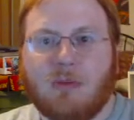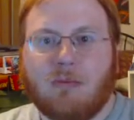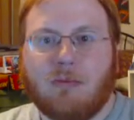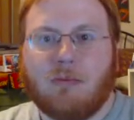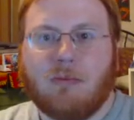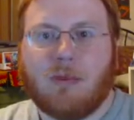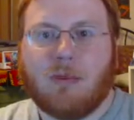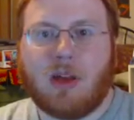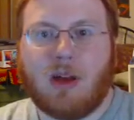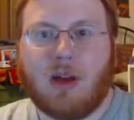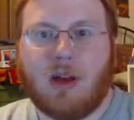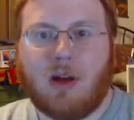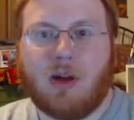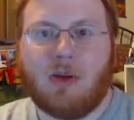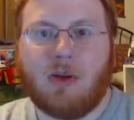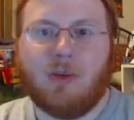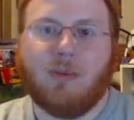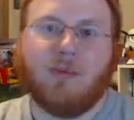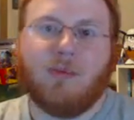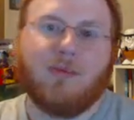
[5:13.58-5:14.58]

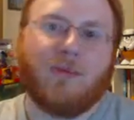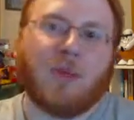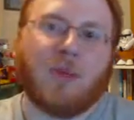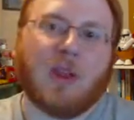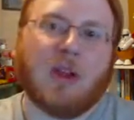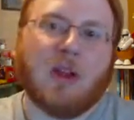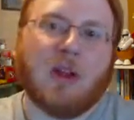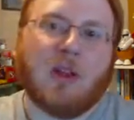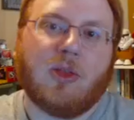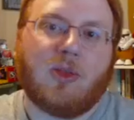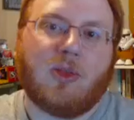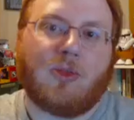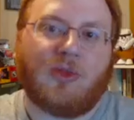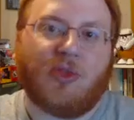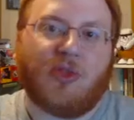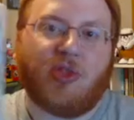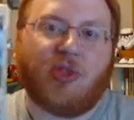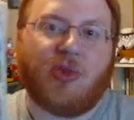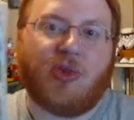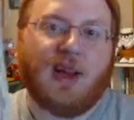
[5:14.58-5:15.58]
So,
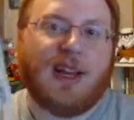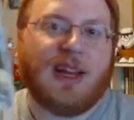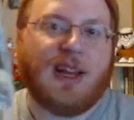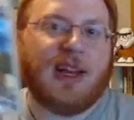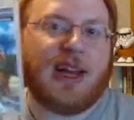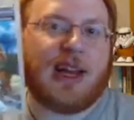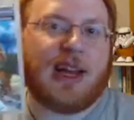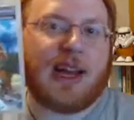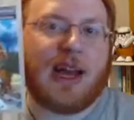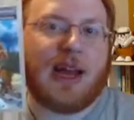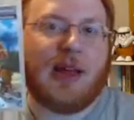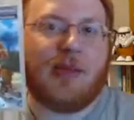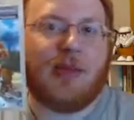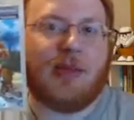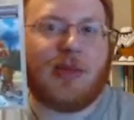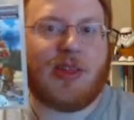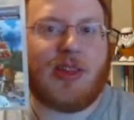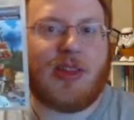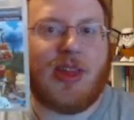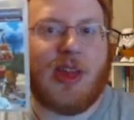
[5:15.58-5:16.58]
3D Dot
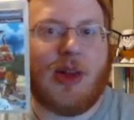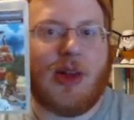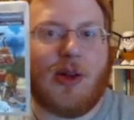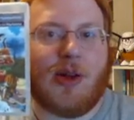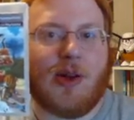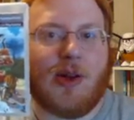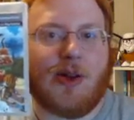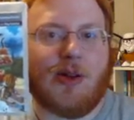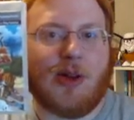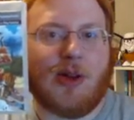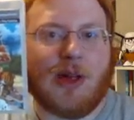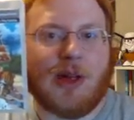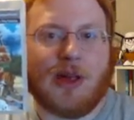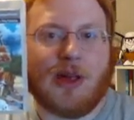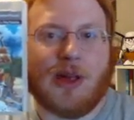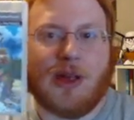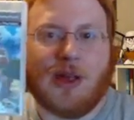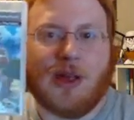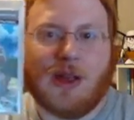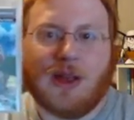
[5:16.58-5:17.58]
Games Hero
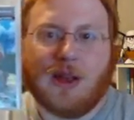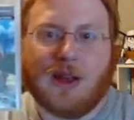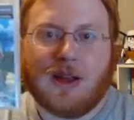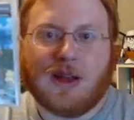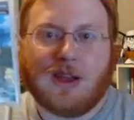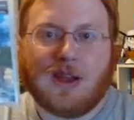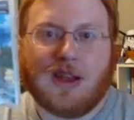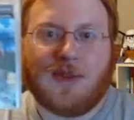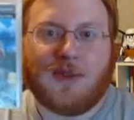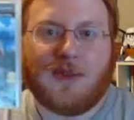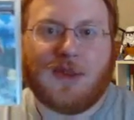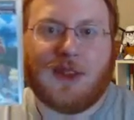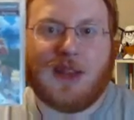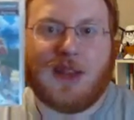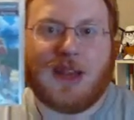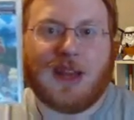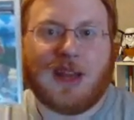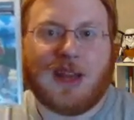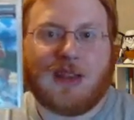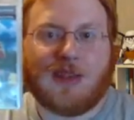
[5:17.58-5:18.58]
definitely
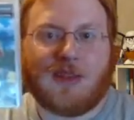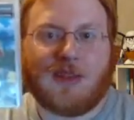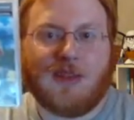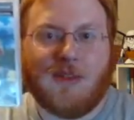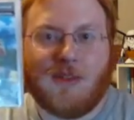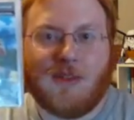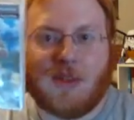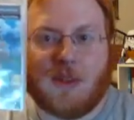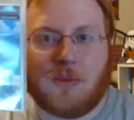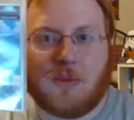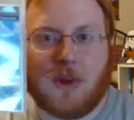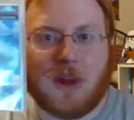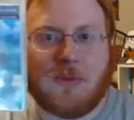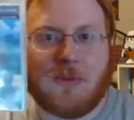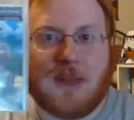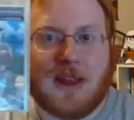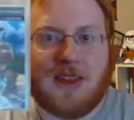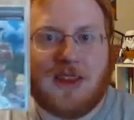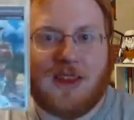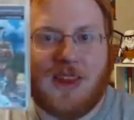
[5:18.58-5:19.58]
gets the
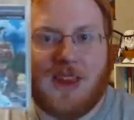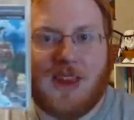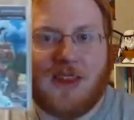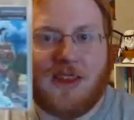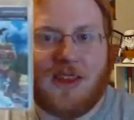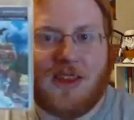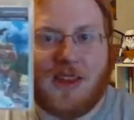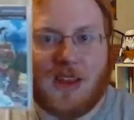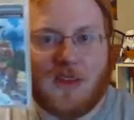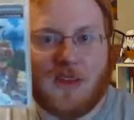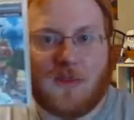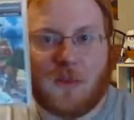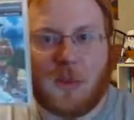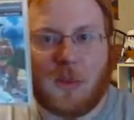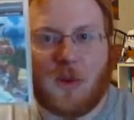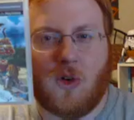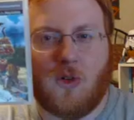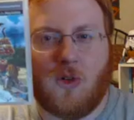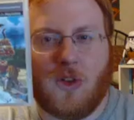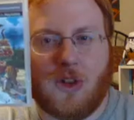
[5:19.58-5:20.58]
Breakman Z seal of
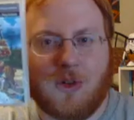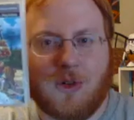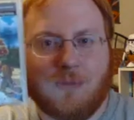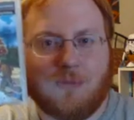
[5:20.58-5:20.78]
approval.